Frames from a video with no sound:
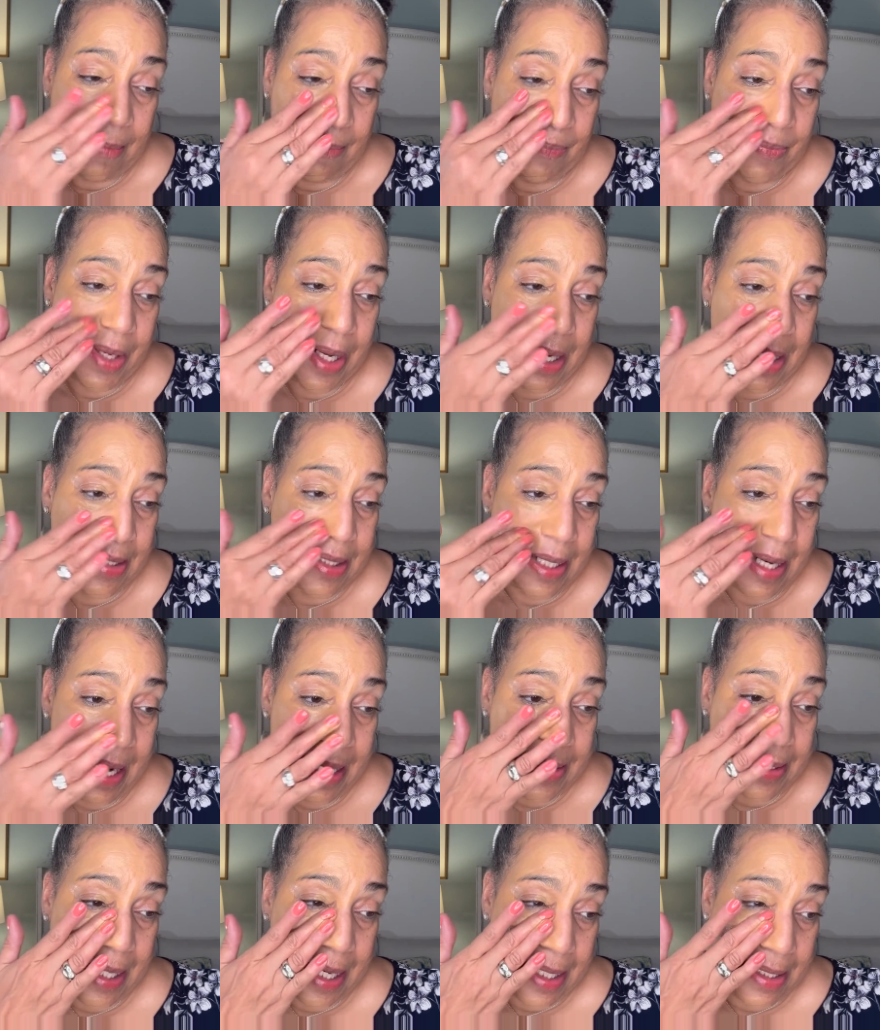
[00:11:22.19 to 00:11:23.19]
And it has
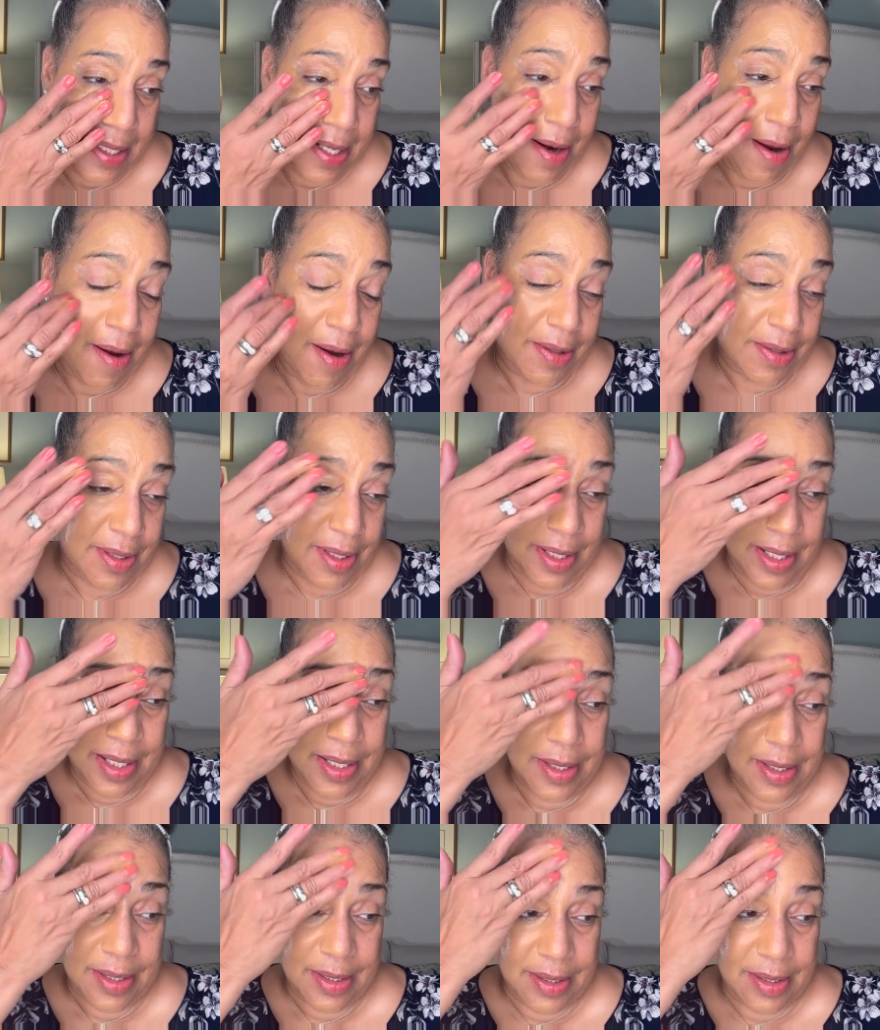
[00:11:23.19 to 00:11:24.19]

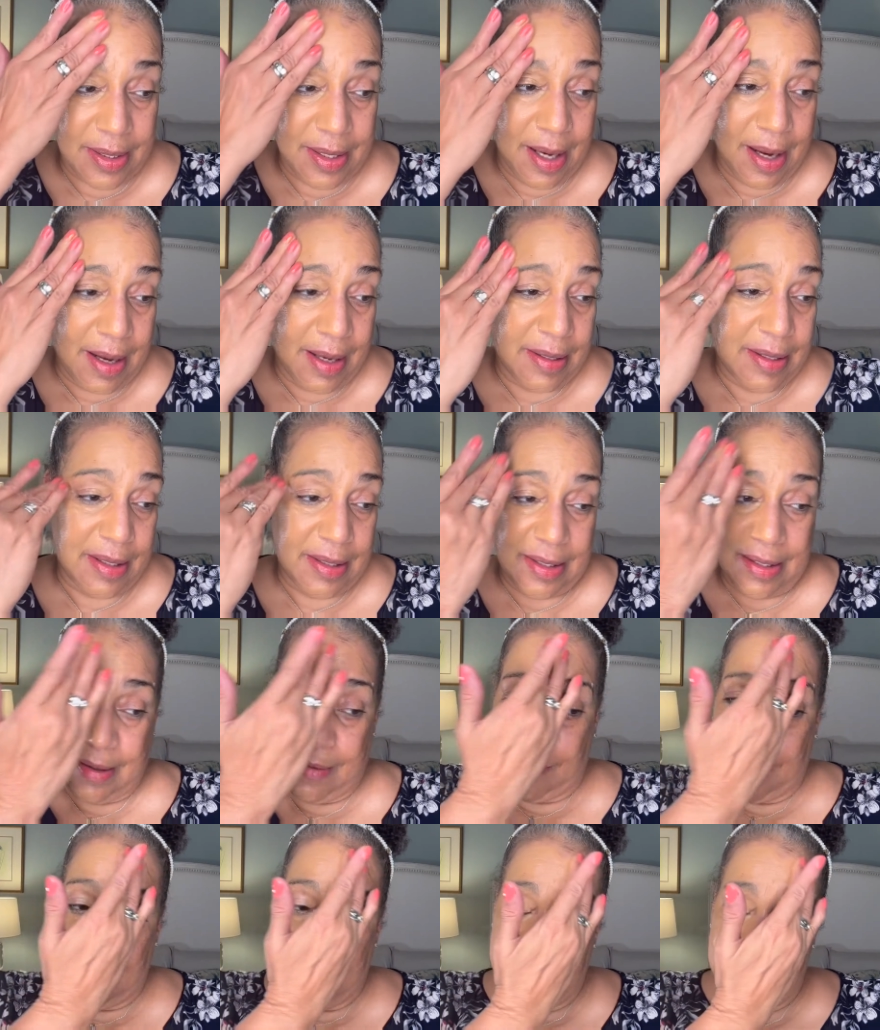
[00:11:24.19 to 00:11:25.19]
antioxidants, and it's
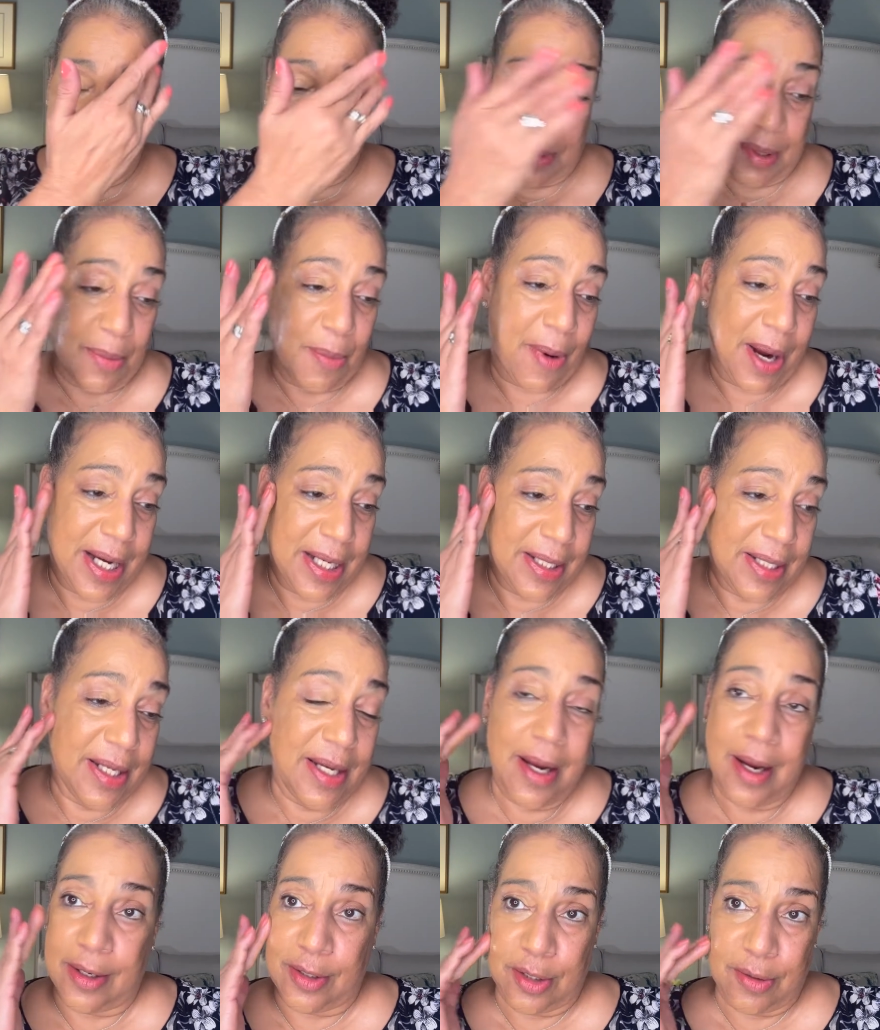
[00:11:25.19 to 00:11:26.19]
infused with white tea
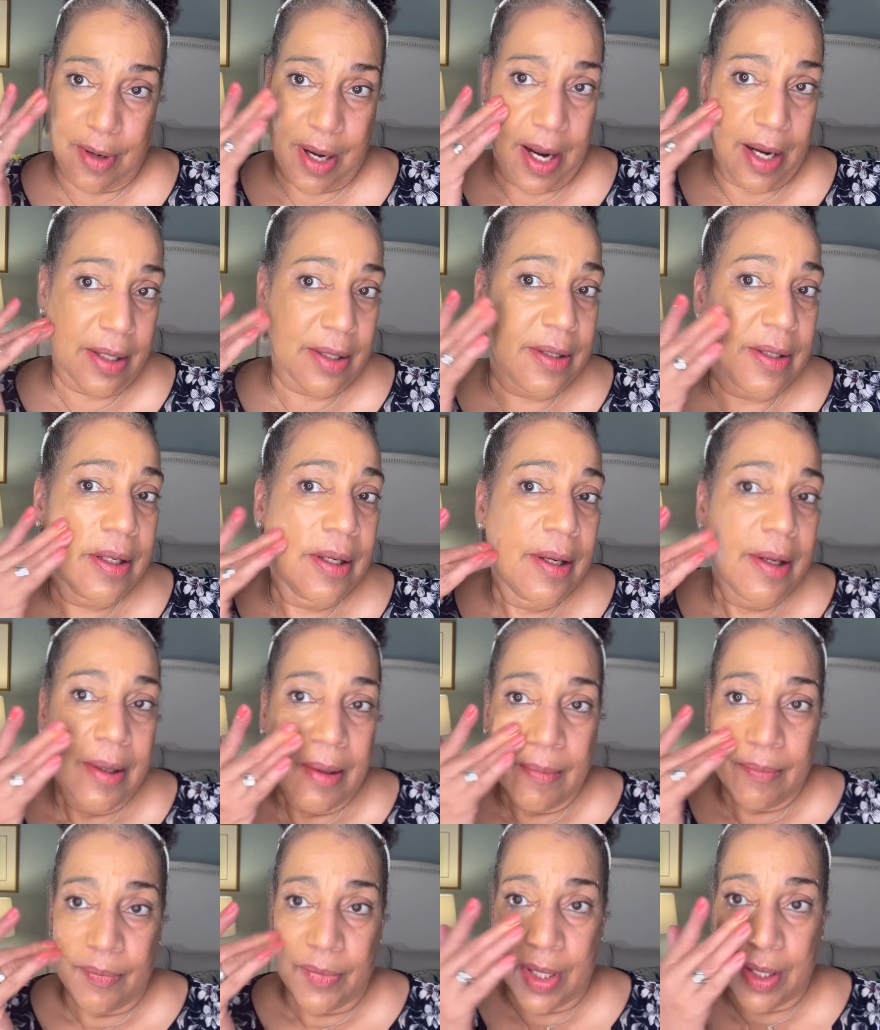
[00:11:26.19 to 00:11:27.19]
extract
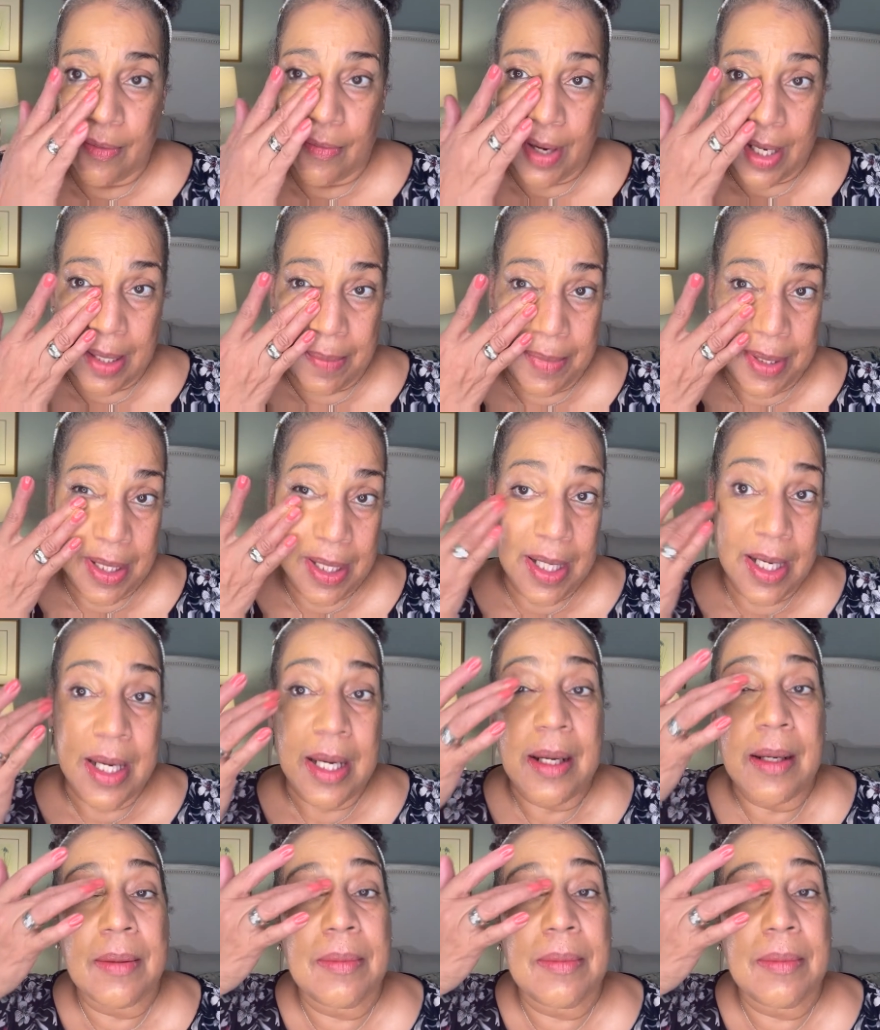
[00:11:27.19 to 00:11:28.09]
and vitamin E.